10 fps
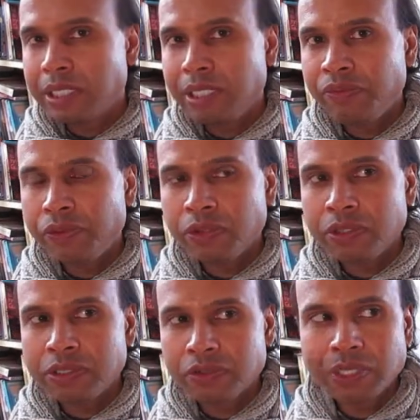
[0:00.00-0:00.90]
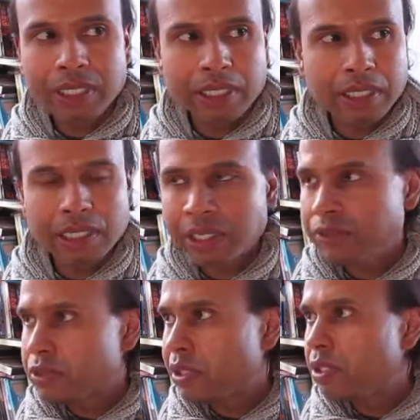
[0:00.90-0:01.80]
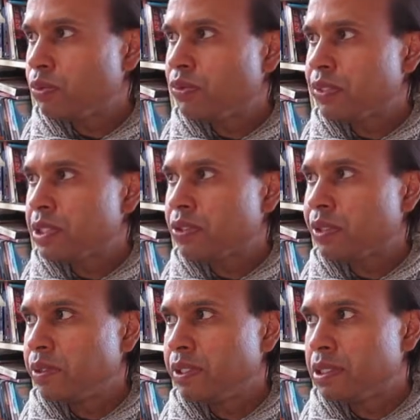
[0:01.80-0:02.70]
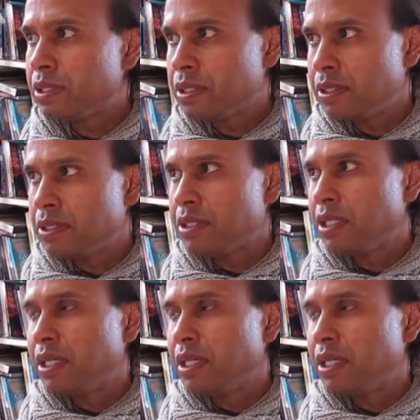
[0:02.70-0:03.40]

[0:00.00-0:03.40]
And if you're struggling, like I've struggled with physical illnesses,